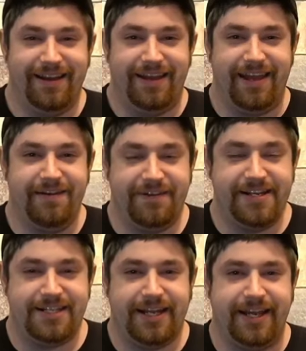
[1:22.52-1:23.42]
He
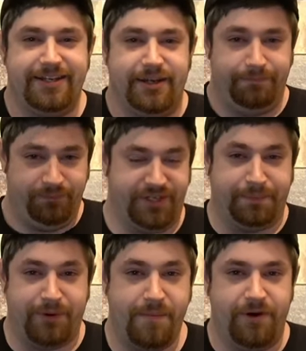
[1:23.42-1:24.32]
invites the kid to, to
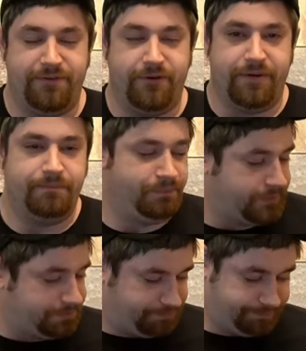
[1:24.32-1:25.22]
promo for him
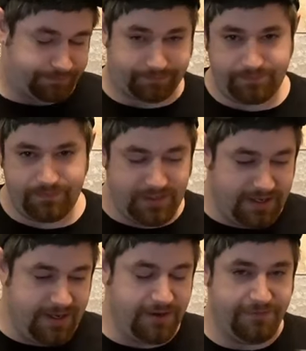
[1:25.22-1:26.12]

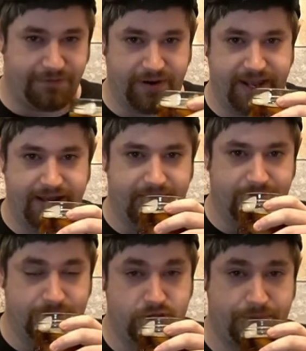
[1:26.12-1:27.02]
for a
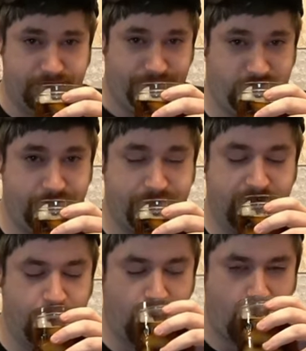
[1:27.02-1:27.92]
uh, strip, strip show.